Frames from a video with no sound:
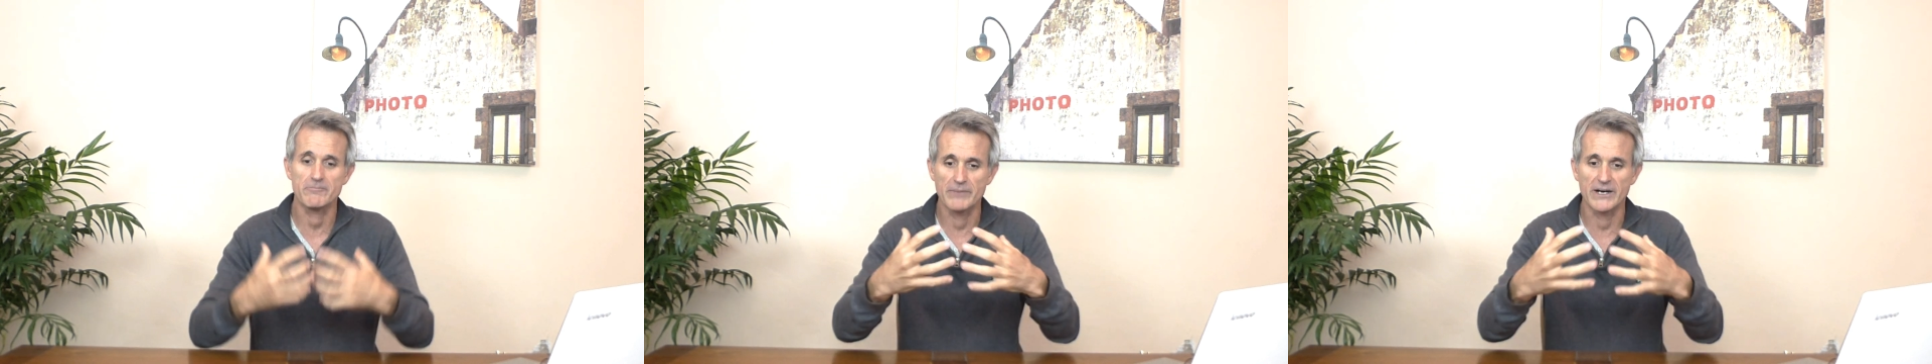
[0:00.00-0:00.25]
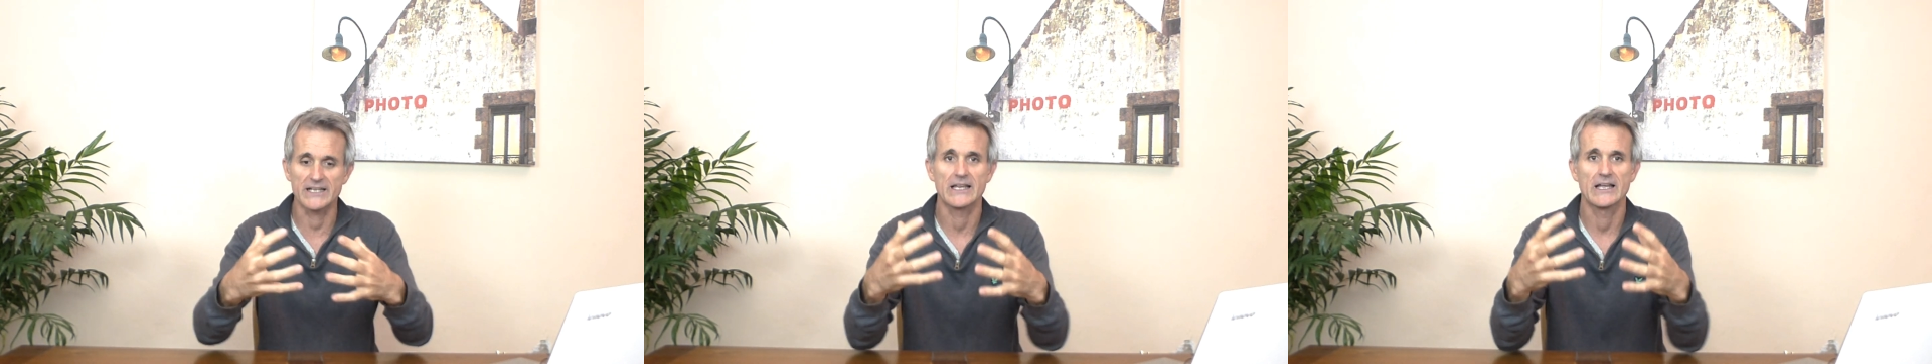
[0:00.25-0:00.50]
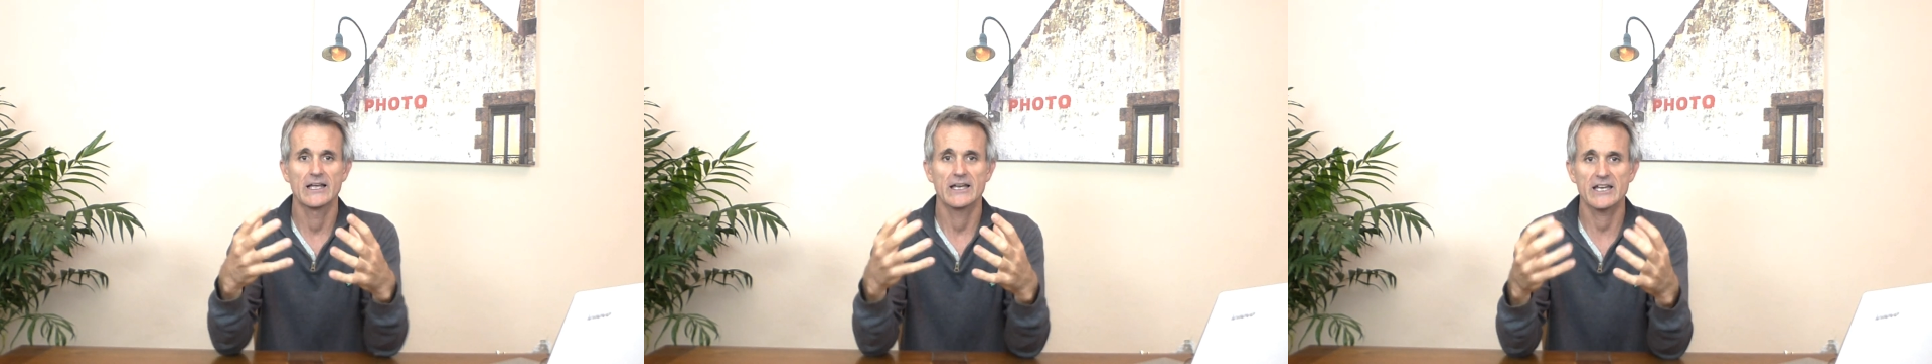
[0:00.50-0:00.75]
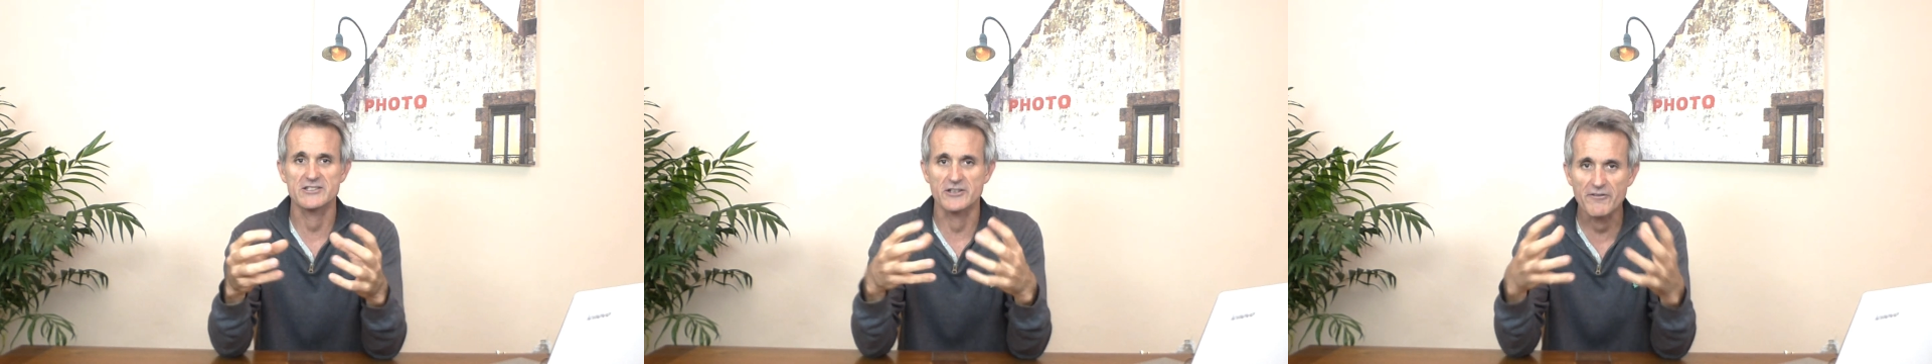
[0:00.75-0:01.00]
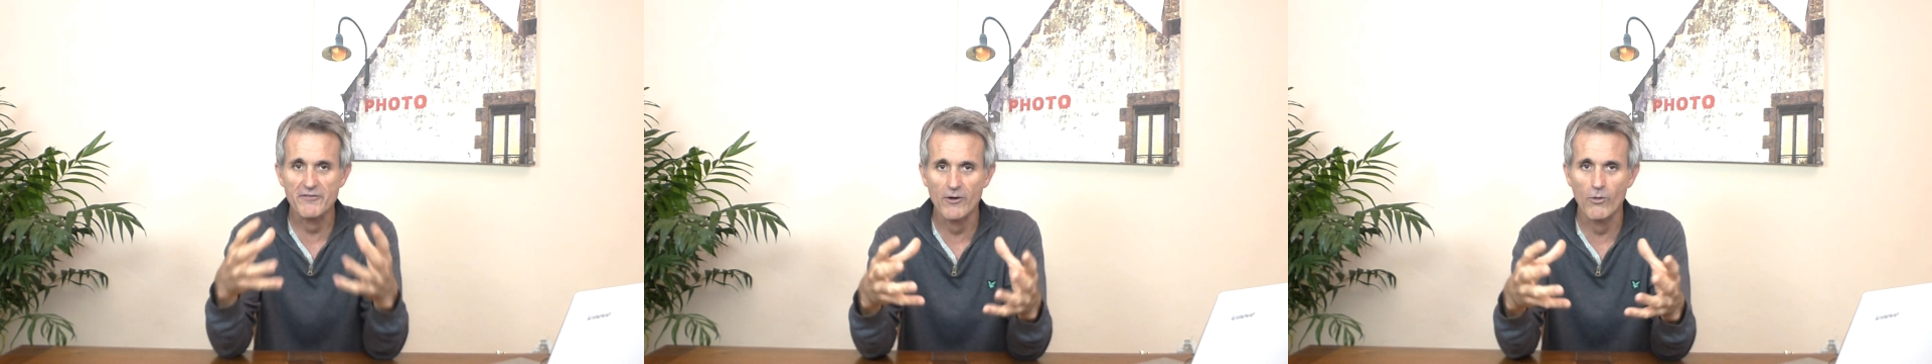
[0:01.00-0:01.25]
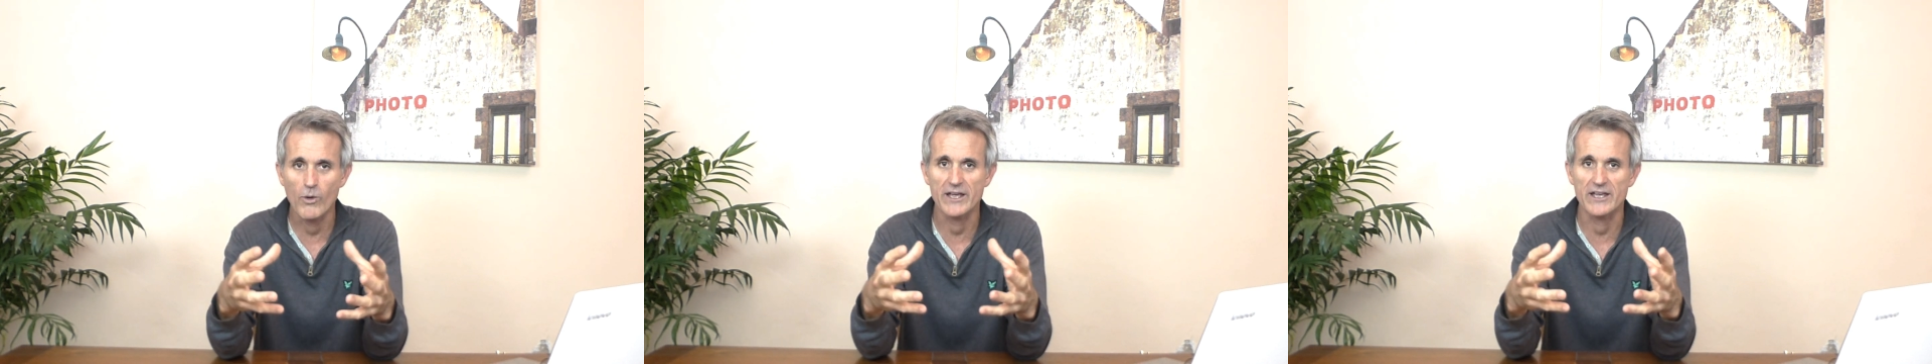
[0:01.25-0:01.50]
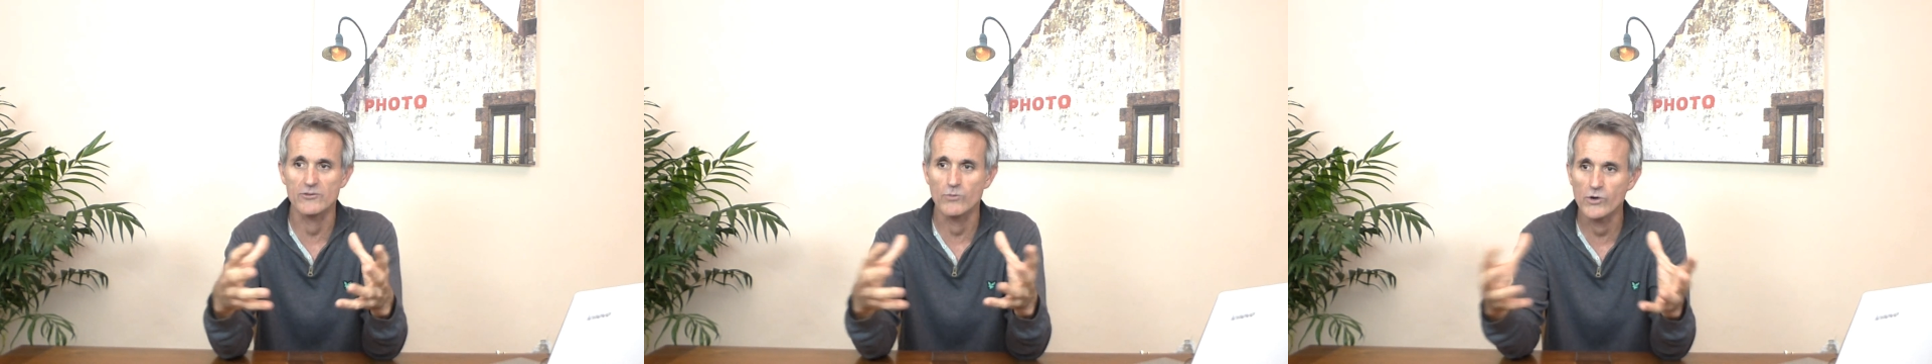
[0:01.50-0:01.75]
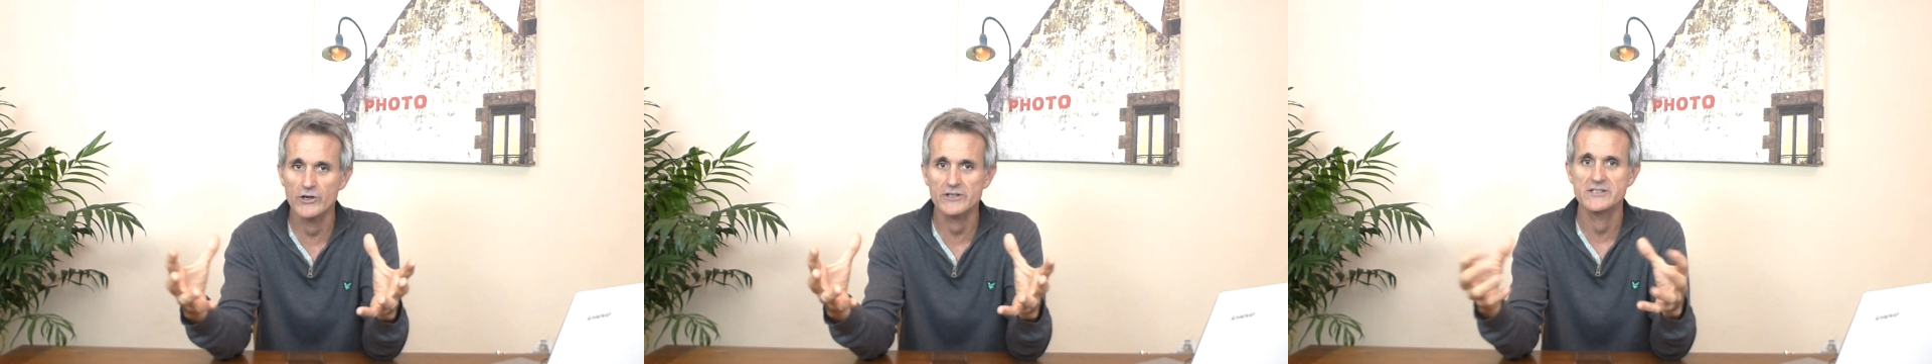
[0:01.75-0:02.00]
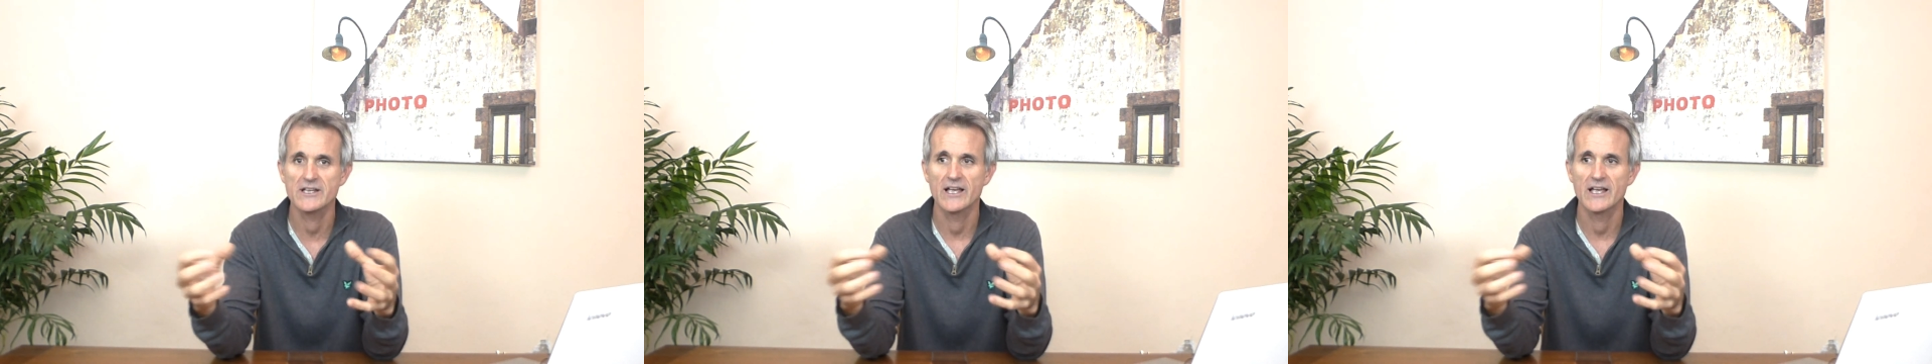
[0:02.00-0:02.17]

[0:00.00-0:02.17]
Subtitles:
but it's a different way it works.